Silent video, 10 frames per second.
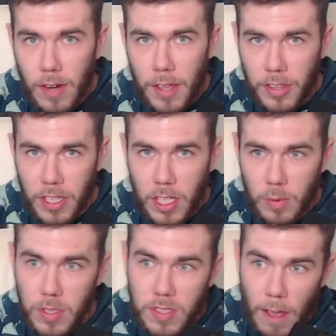I think he
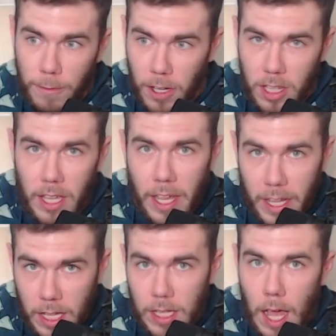was definitely
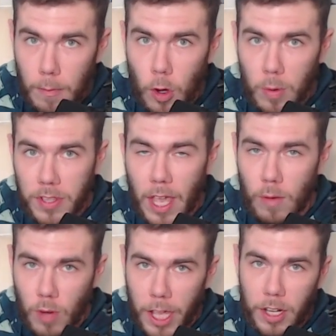hitting a lot more with that
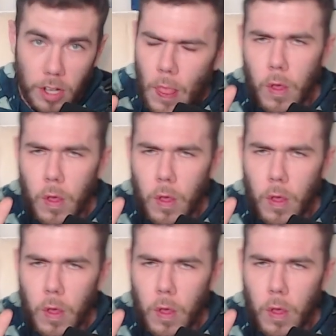right hook.